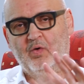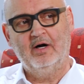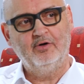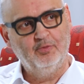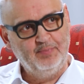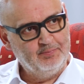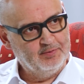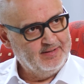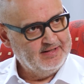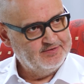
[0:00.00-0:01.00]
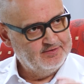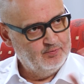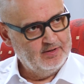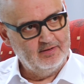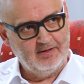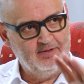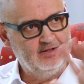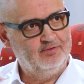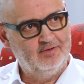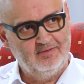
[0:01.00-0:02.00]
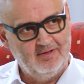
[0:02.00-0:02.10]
Where are your people based? Well, I mean,